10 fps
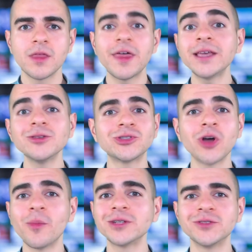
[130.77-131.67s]
Thank you
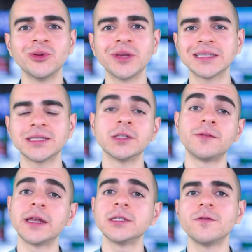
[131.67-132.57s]
so much for tuning into this
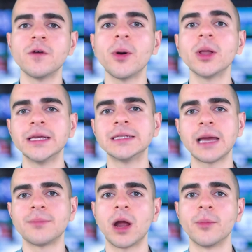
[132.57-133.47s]
fantasy football league
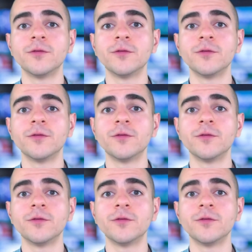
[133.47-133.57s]
type primer.